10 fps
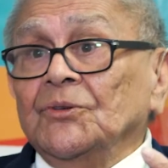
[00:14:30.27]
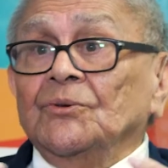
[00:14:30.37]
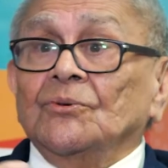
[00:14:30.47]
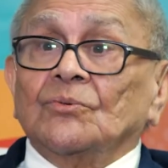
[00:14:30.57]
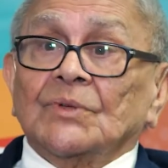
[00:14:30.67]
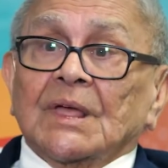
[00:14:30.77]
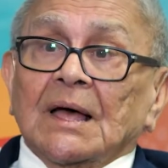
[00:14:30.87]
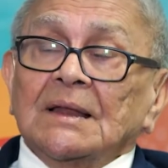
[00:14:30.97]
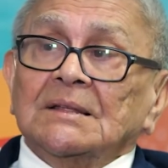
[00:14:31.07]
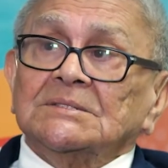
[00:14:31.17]
to you with
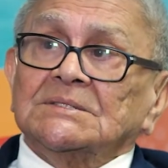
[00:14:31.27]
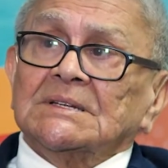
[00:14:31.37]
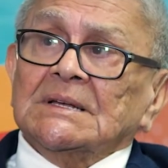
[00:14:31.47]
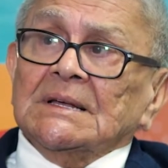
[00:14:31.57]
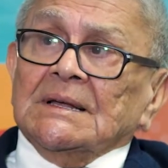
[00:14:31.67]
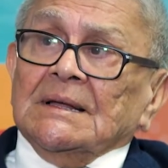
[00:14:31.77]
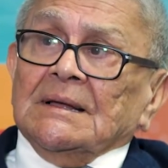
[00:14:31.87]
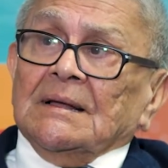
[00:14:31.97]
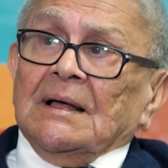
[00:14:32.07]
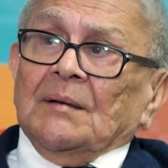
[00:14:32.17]
kindness.
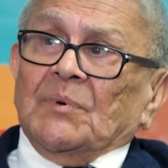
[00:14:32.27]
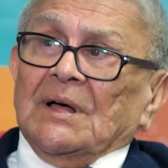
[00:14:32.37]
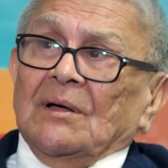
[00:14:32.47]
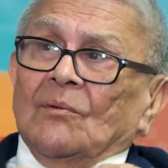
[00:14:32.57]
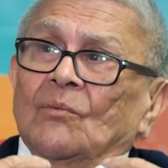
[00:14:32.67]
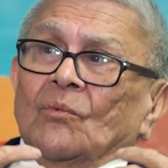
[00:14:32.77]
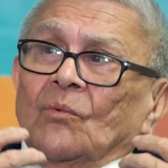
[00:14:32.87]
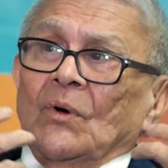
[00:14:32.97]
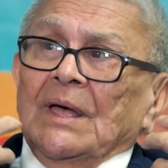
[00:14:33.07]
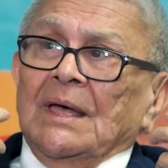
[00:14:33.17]
But
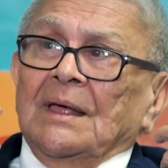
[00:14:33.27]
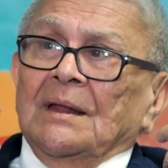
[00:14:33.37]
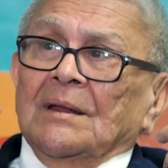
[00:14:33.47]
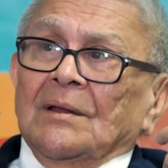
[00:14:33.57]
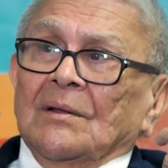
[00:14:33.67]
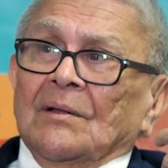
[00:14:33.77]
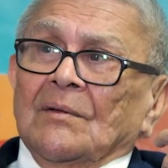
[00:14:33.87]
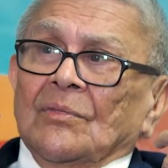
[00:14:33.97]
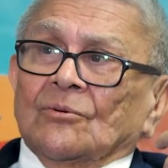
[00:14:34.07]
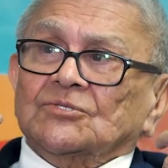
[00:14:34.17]
when
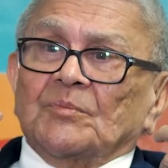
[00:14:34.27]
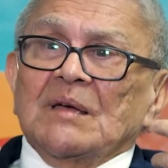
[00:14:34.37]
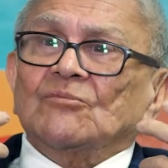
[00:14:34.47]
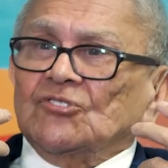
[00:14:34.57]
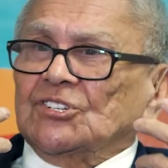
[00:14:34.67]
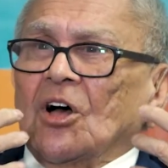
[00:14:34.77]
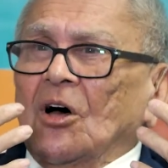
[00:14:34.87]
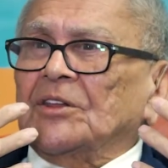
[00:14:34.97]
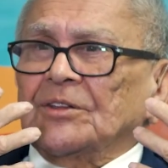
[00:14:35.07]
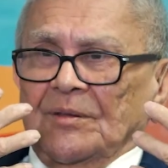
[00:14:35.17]
those memories
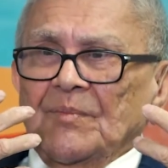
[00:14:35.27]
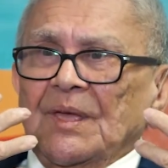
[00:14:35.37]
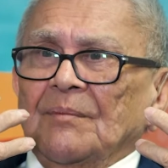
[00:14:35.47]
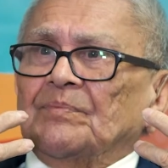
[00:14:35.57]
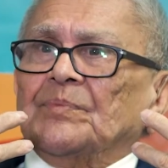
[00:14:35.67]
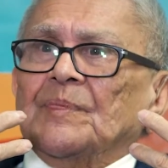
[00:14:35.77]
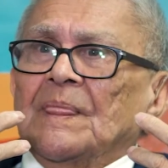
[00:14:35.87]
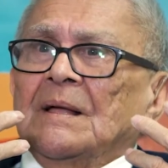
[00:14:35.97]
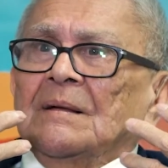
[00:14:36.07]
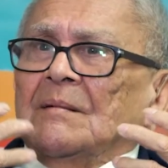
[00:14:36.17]
haunted me,
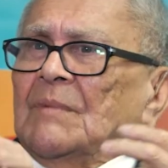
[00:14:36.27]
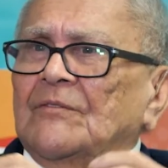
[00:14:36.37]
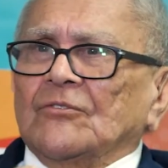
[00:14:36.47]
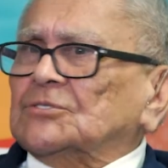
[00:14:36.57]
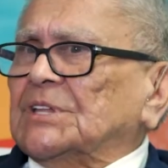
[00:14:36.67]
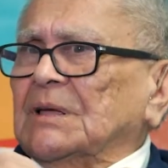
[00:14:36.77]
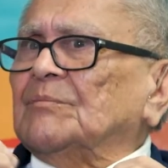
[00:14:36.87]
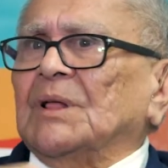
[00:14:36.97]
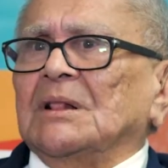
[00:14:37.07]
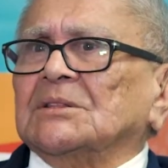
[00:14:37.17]
my first
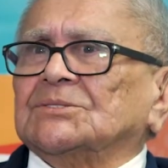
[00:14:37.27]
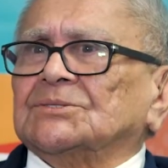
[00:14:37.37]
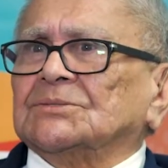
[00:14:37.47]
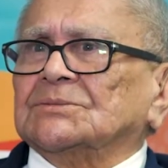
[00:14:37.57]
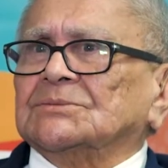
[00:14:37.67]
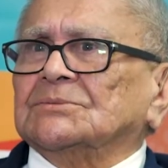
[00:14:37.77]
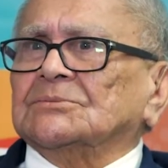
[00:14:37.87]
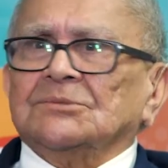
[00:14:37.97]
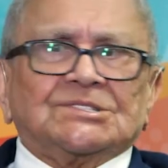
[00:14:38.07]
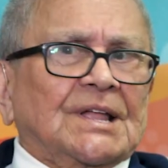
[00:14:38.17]
impulse
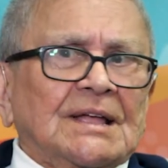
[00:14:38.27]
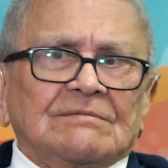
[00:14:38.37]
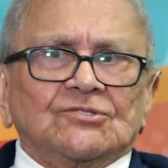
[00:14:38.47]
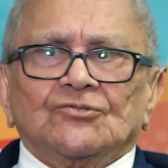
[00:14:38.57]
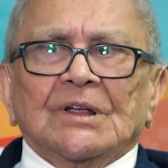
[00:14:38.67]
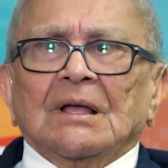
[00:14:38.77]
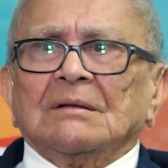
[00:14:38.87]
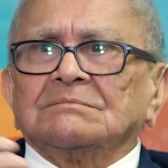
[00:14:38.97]
was to have a drink.